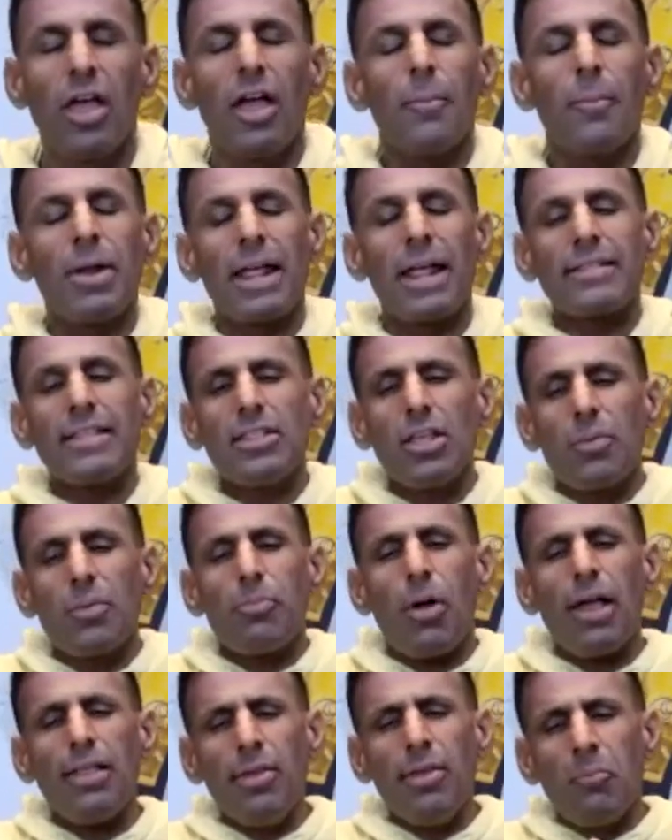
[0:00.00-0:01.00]
but i think that
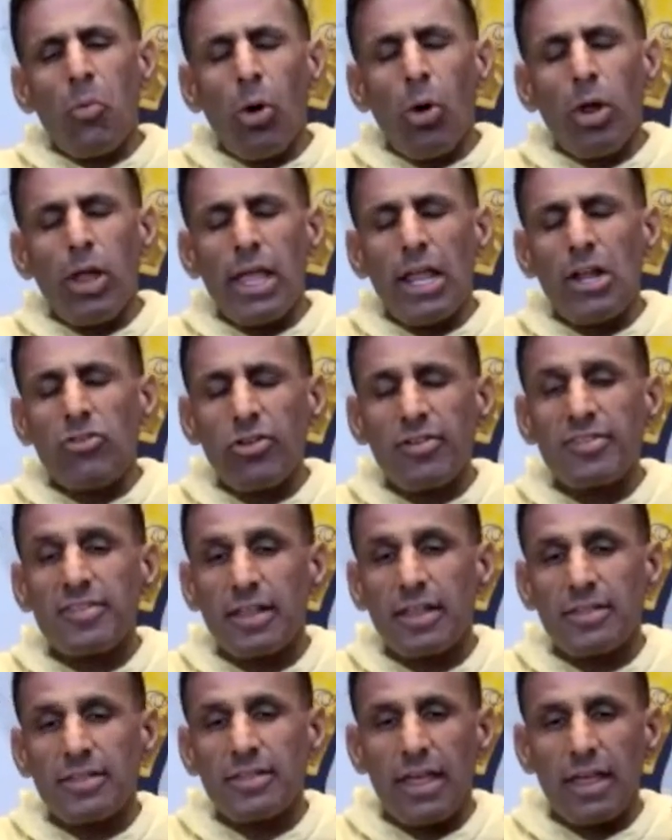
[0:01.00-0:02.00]
probably the more
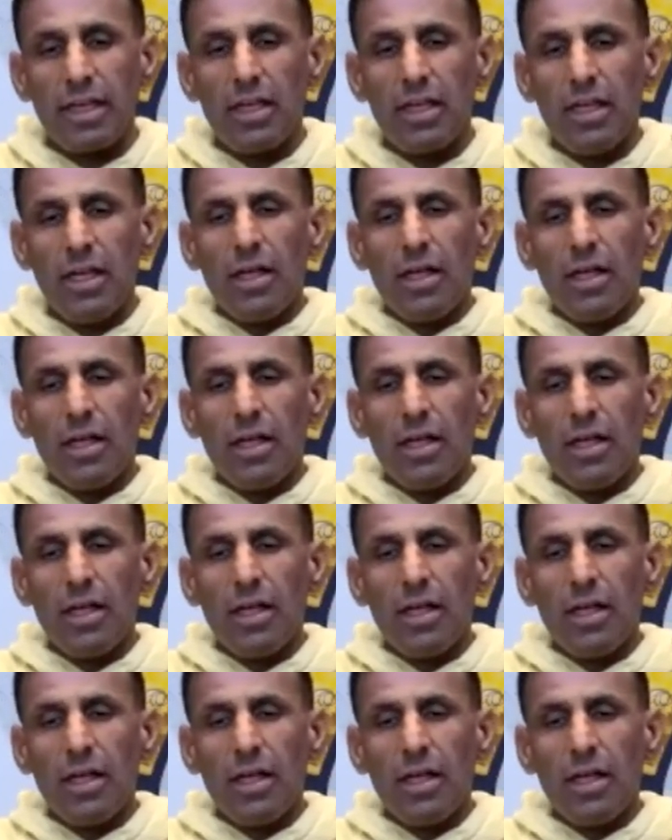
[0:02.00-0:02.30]
interesting thing